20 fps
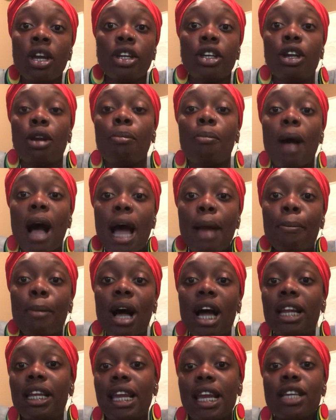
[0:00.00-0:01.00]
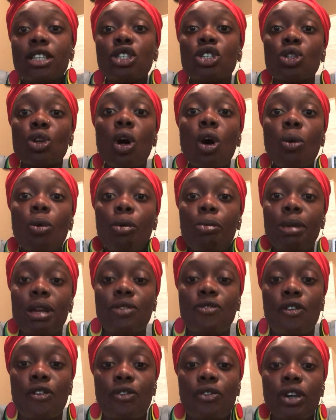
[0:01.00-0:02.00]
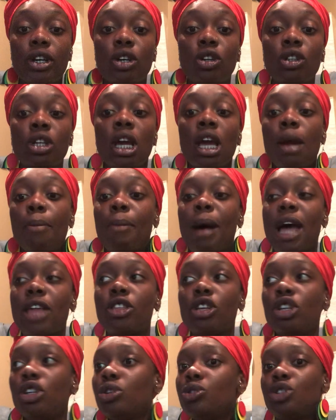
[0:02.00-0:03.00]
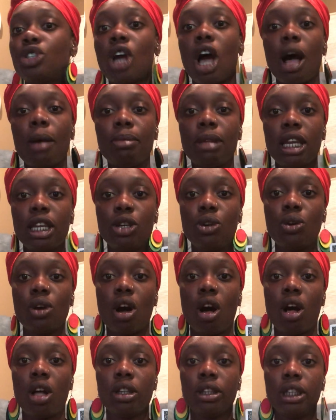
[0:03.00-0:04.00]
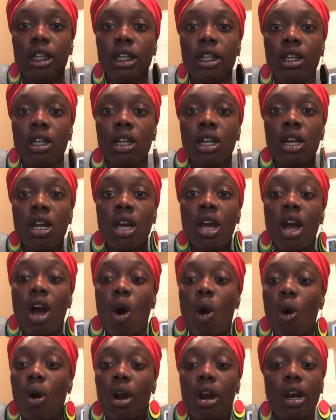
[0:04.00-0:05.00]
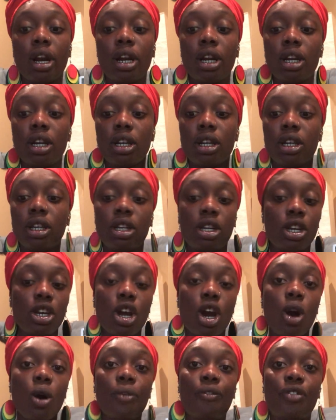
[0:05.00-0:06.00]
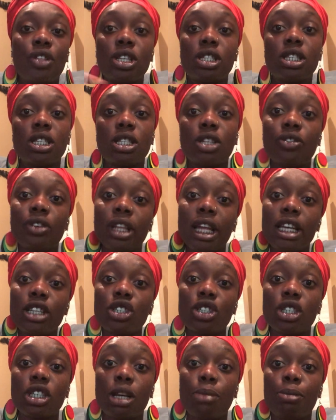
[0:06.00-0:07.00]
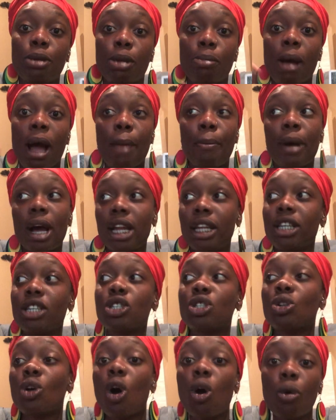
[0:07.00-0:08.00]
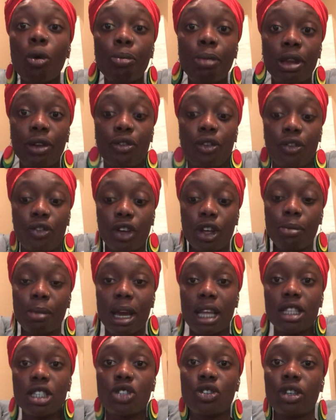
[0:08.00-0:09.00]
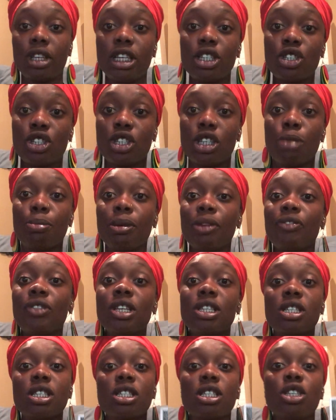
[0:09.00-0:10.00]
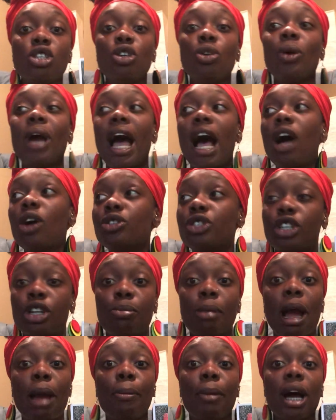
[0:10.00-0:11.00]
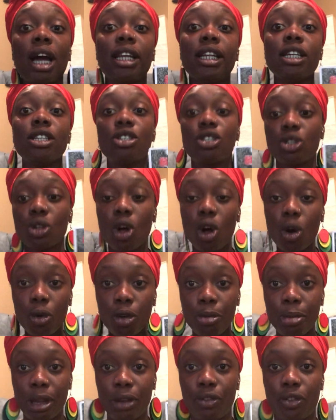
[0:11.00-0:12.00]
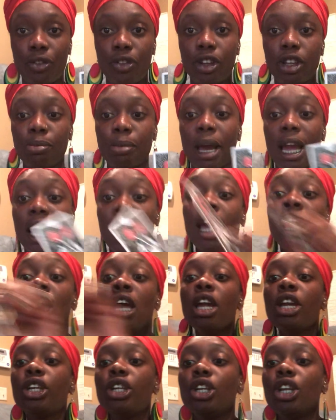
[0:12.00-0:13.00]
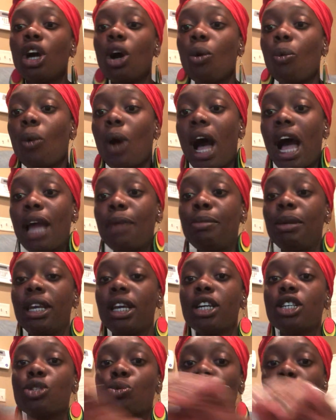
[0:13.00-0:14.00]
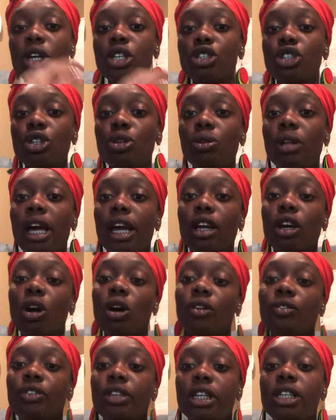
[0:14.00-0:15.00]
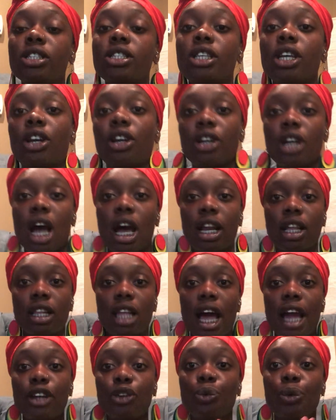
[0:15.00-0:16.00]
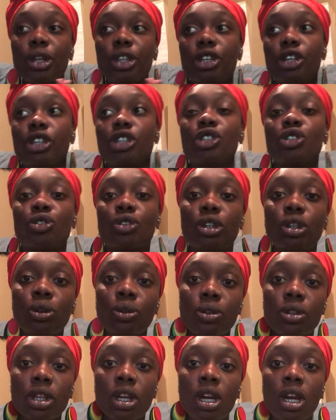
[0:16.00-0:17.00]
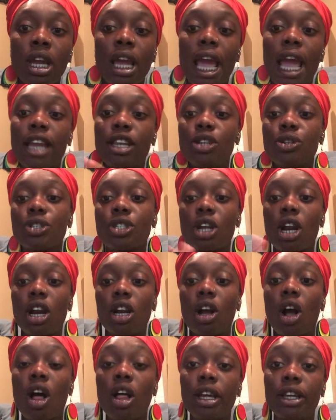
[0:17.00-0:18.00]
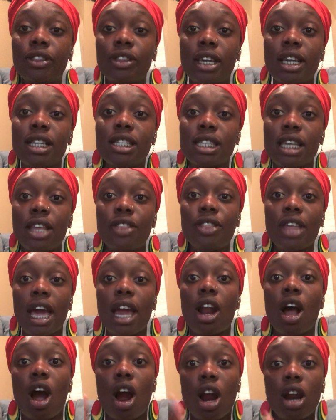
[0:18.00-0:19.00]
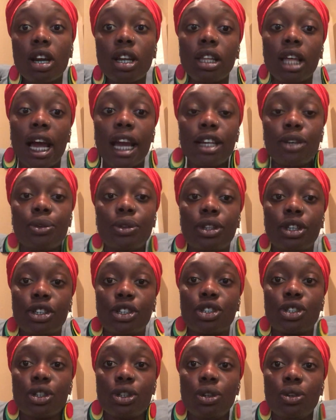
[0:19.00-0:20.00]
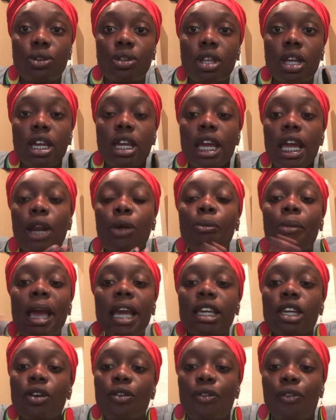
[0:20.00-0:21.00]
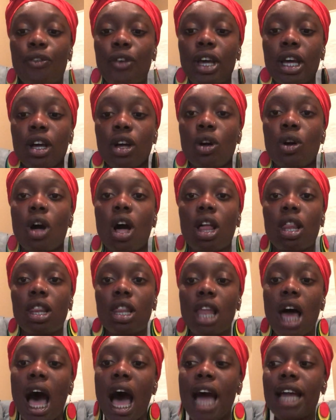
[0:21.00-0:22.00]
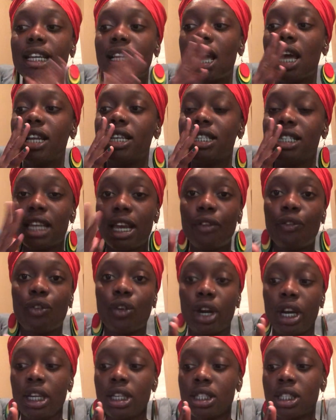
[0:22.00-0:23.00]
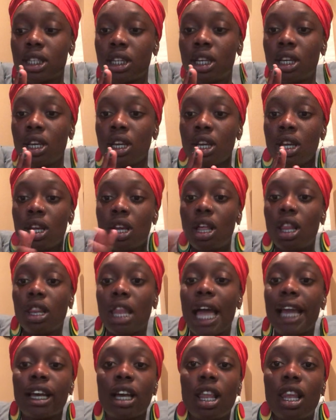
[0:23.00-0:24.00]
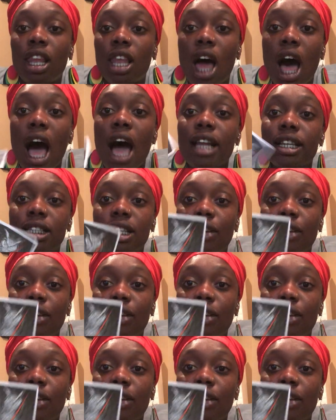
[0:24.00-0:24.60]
Your mind, body, and soul will be fulfilled by the new job that you called in. Or, if this is the relationship, your mind, body, and soul will be fulfilled by this relationship. If this is a new house, your mind, body, and soul will be fulfilled by it. You know why? Because once you let go of things that are not aligned with your truth, and you start calling things in that are aligned with your truth, it'll make you feel a lot different. Like a lot